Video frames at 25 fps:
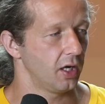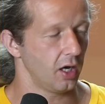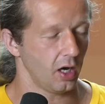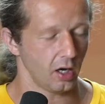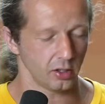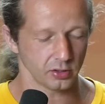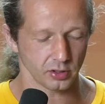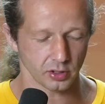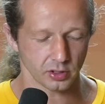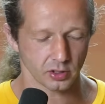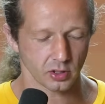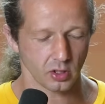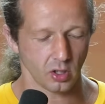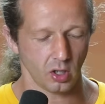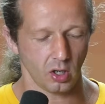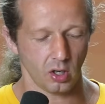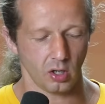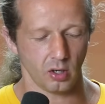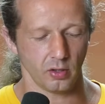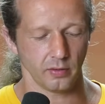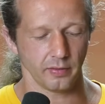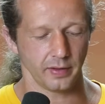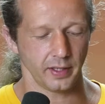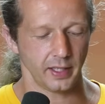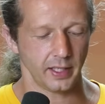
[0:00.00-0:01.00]
I'll just
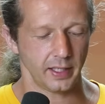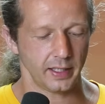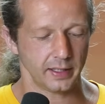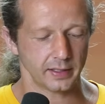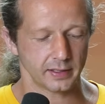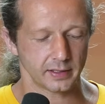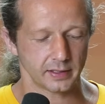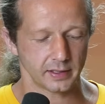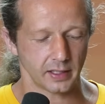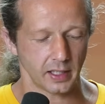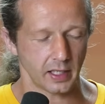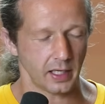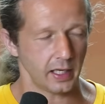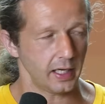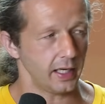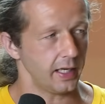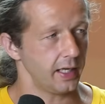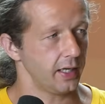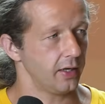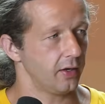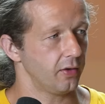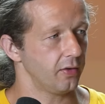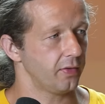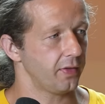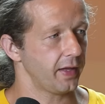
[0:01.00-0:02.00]
call this uh,
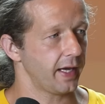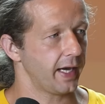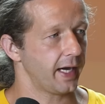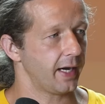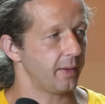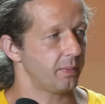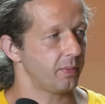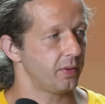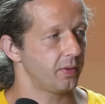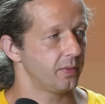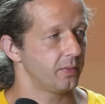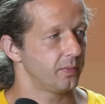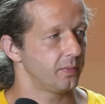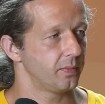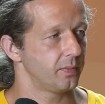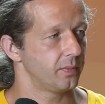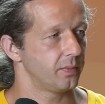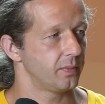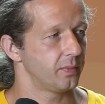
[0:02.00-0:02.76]
health app